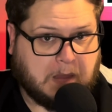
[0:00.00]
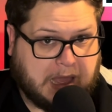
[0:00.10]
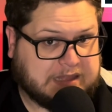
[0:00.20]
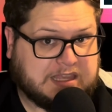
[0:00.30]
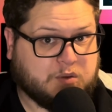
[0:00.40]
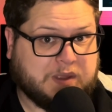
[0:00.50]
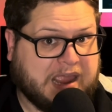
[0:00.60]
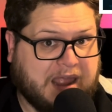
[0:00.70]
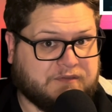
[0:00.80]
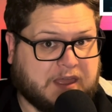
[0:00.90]
I think we
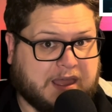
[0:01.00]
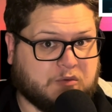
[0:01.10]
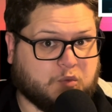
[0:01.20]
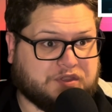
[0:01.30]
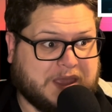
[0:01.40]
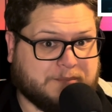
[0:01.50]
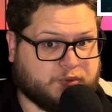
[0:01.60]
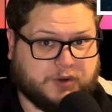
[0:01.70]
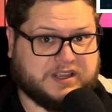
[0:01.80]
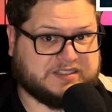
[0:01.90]
have that with a
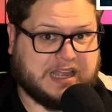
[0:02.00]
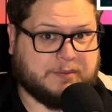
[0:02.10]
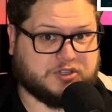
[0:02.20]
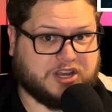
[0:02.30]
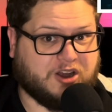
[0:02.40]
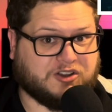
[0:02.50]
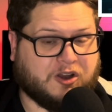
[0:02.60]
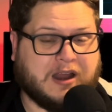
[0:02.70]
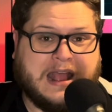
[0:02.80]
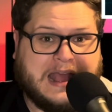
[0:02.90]
pre-established
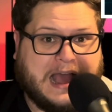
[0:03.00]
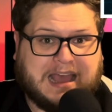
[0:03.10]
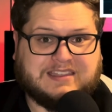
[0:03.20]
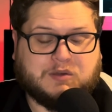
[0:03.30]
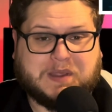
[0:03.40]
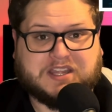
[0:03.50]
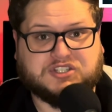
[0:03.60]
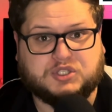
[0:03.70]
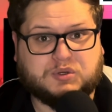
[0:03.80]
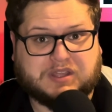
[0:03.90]
character. I think we can
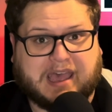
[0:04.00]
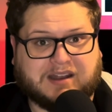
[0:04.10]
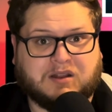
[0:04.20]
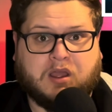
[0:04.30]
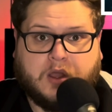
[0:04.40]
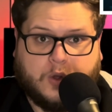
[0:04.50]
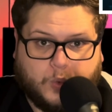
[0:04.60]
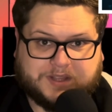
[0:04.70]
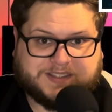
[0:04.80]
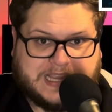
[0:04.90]
do that
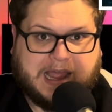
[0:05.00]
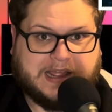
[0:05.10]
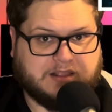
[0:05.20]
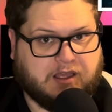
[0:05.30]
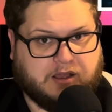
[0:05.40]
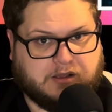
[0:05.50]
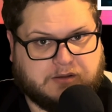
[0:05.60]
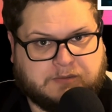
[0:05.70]
with Tai Lung.